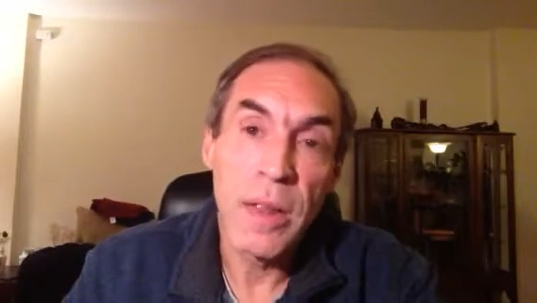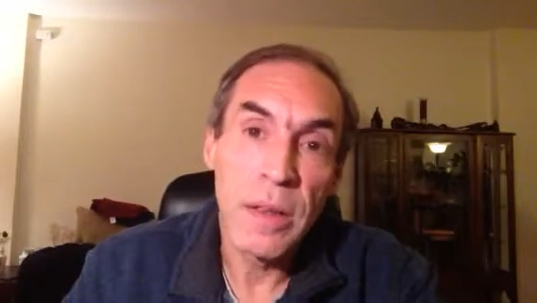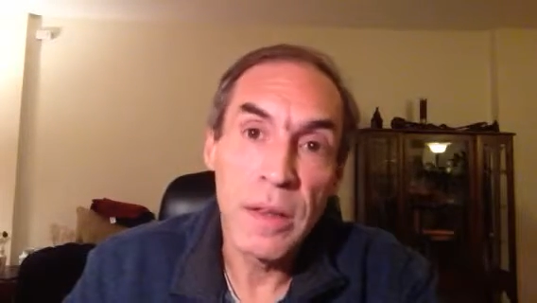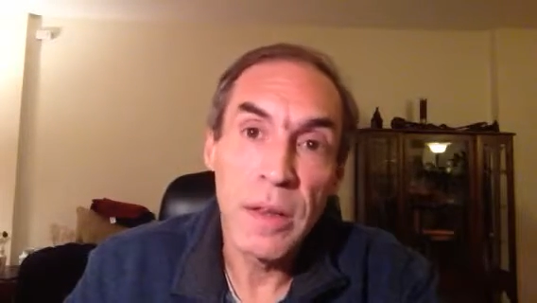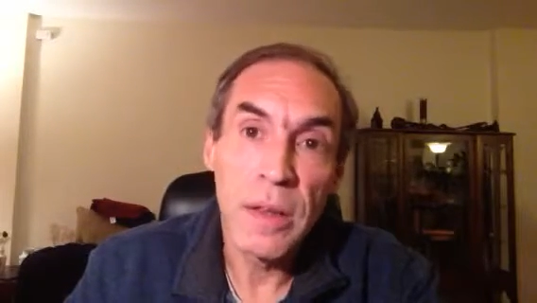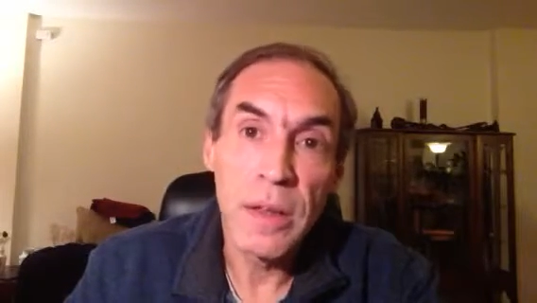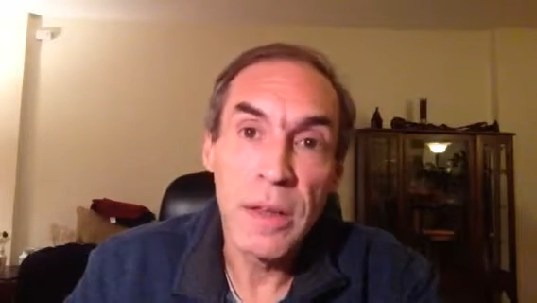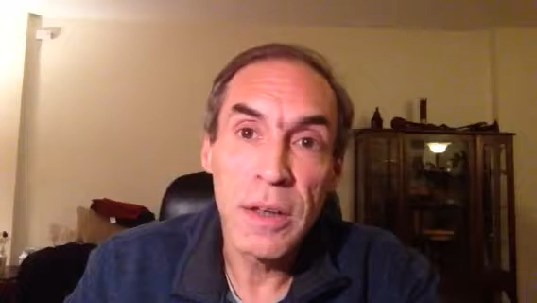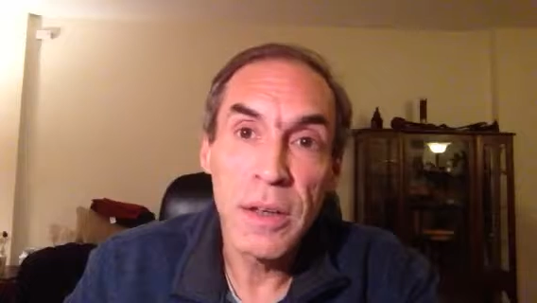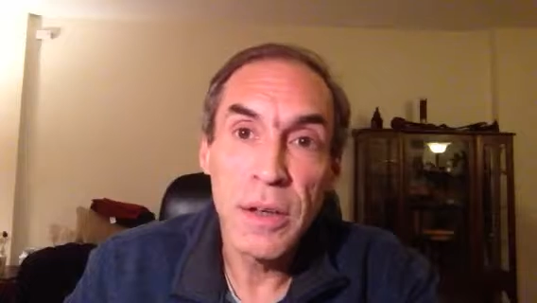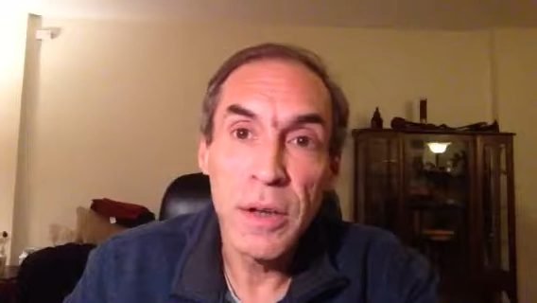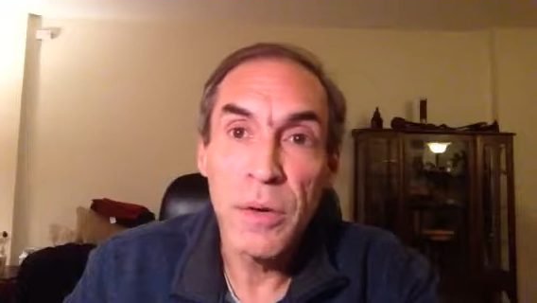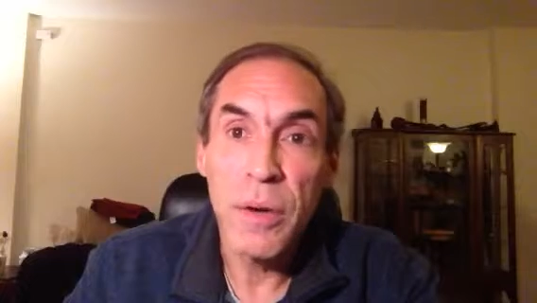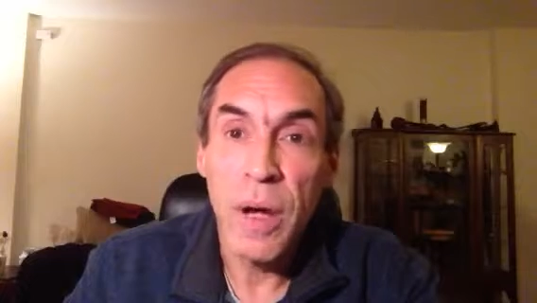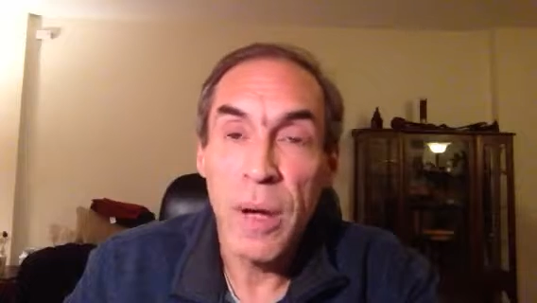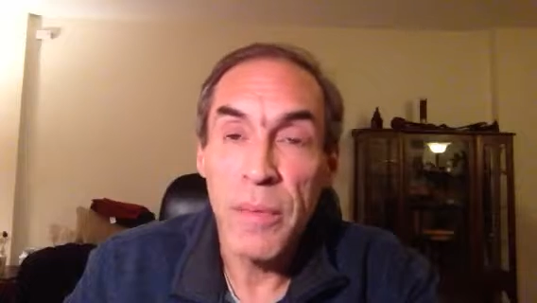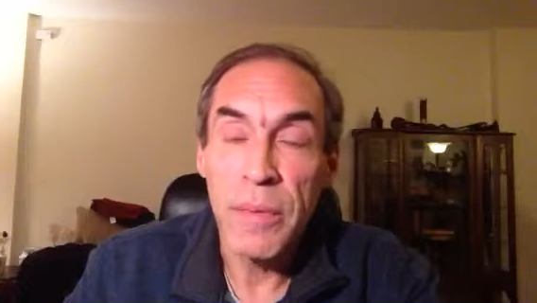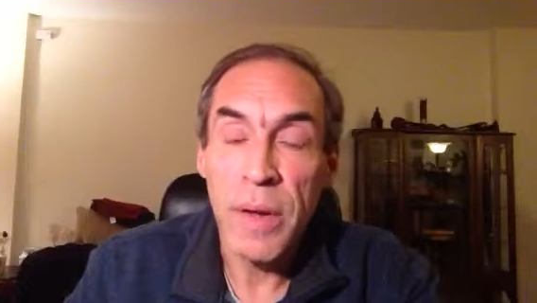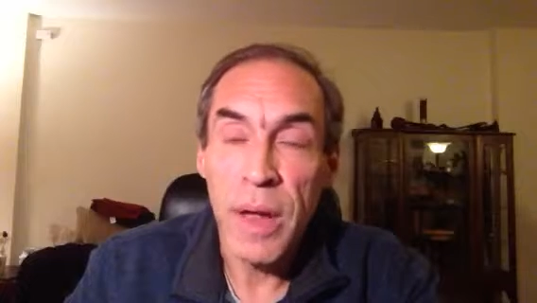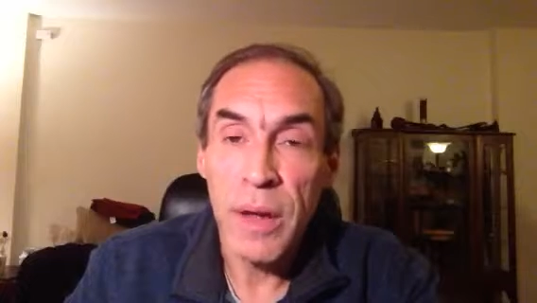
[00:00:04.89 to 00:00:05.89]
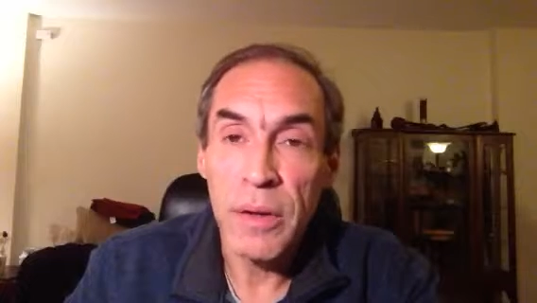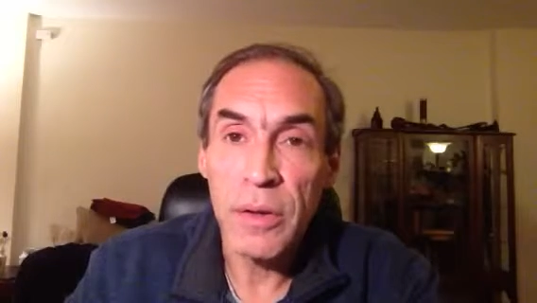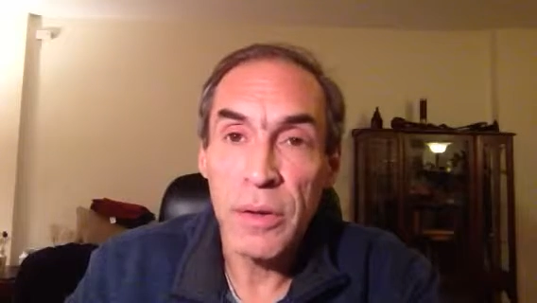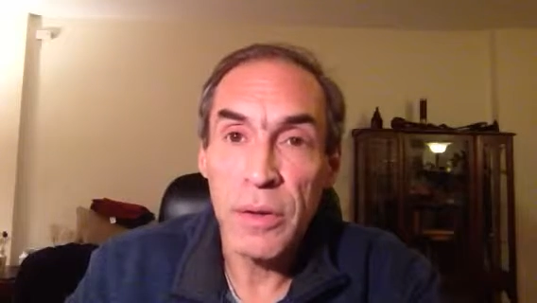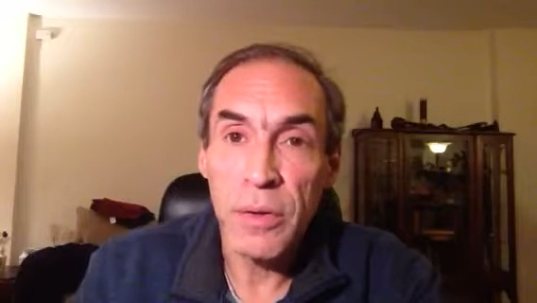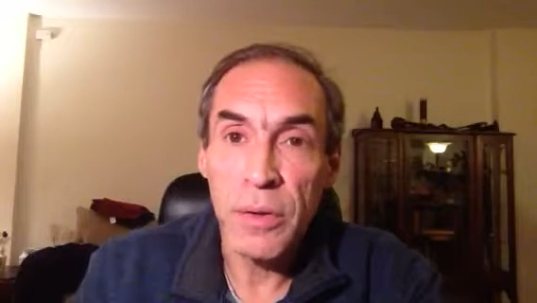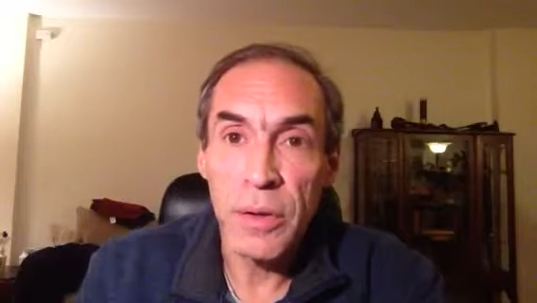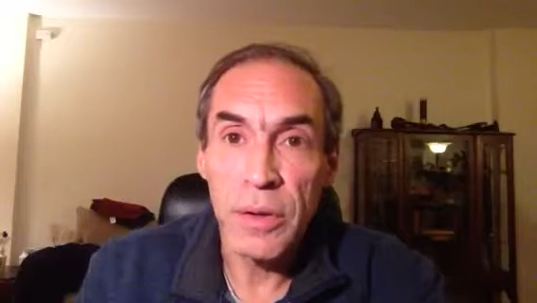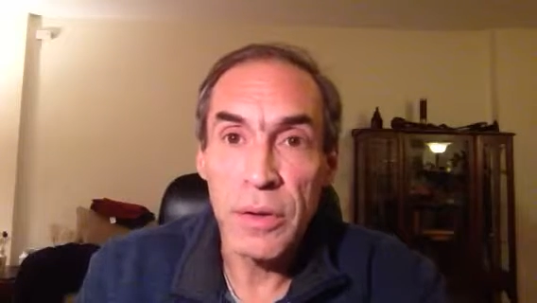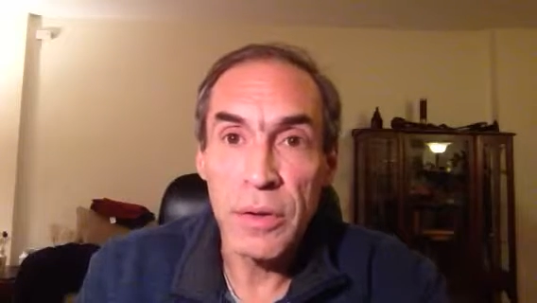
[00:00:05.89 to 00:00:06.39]
Lucky you, I'm not
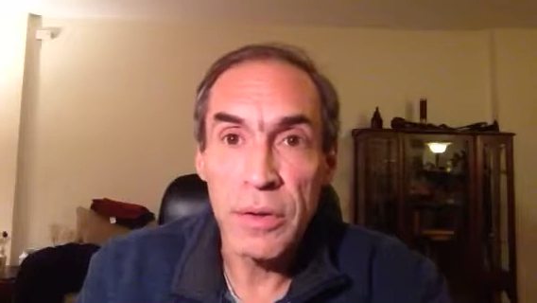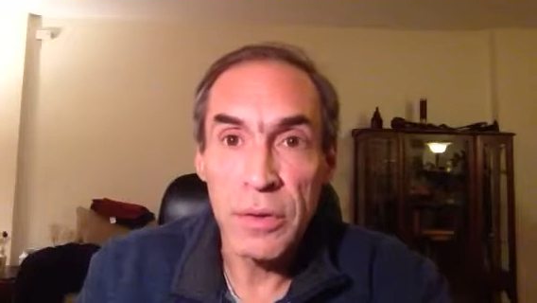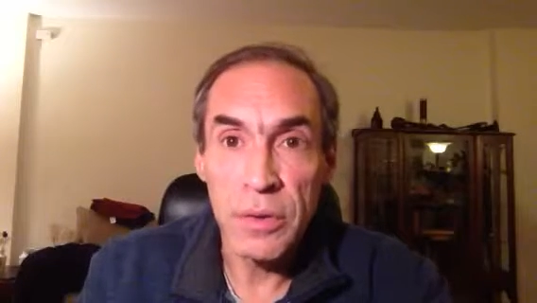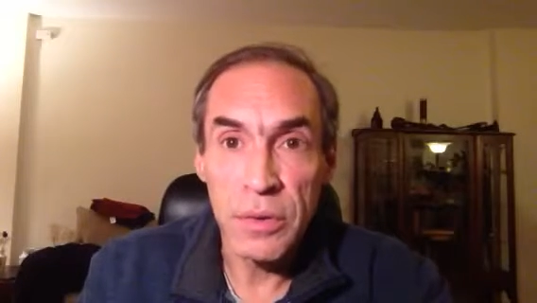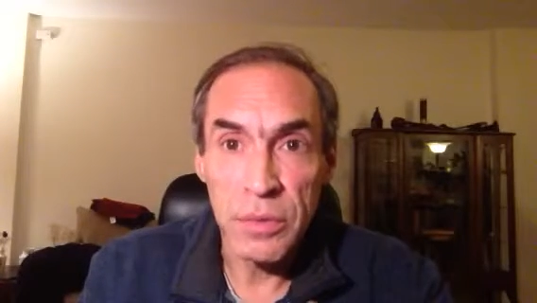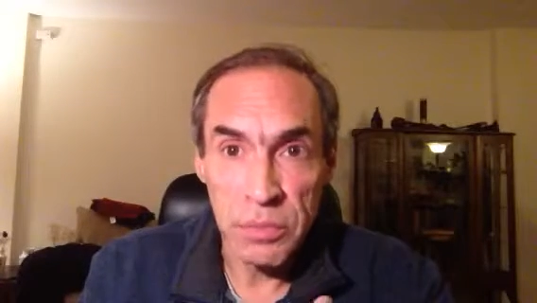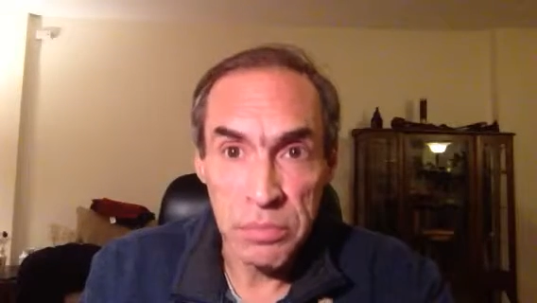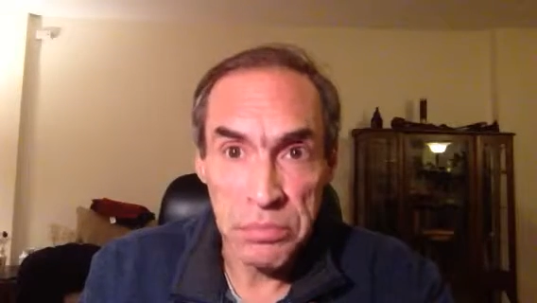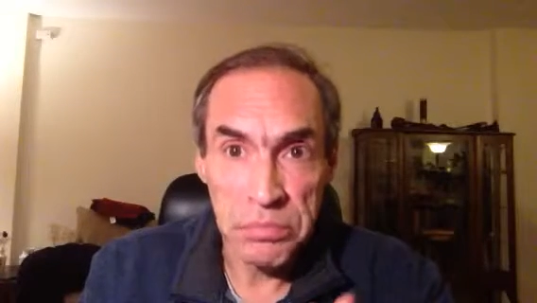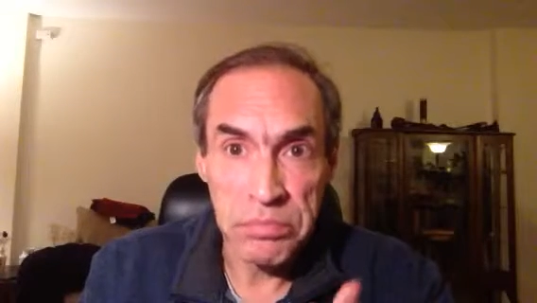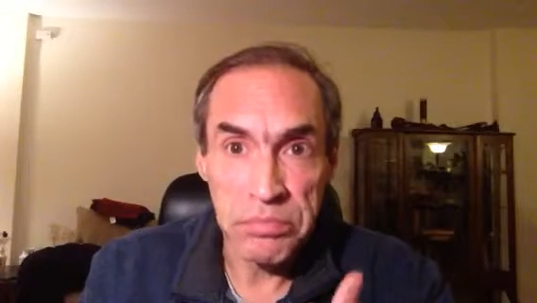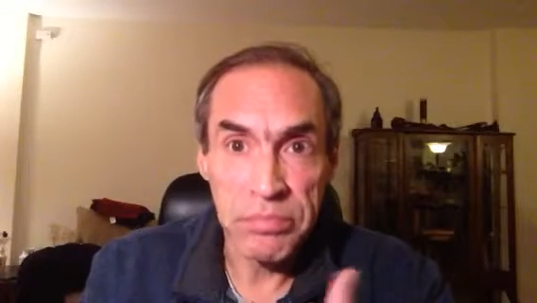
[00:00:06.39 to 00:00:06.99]
going to